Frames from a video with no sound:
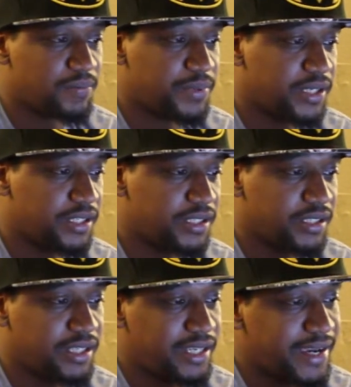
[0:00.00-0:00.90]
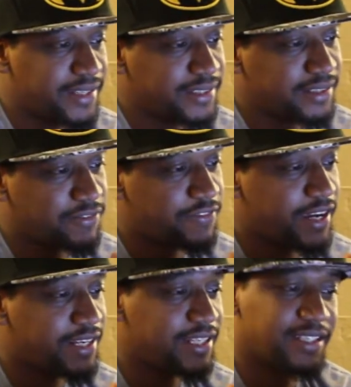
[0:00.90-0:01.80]
But he ended the
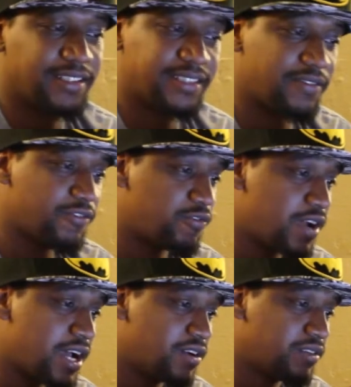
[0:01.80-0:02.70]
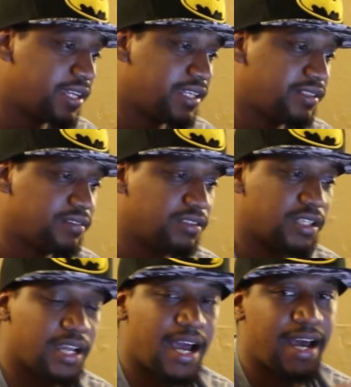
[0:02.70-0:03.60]
fight in the 7th round, and
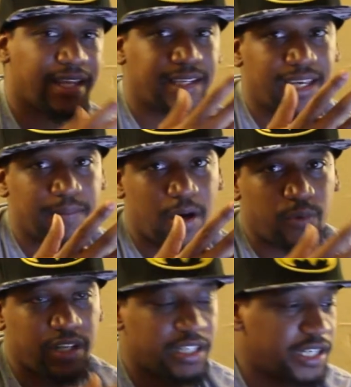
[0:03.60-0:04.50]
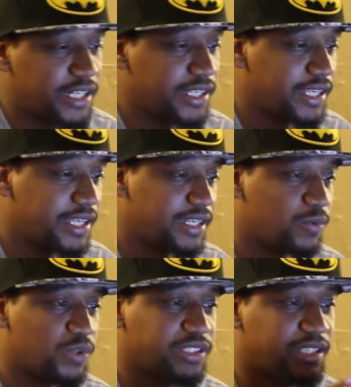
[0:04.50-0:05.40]
the guy came out with a cut, and it
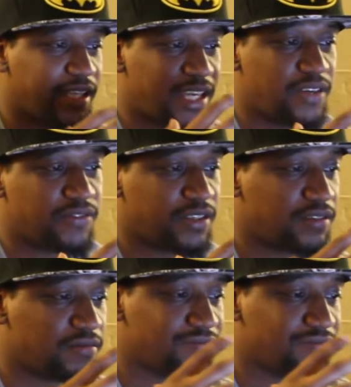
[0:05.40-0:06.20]
wasn't an even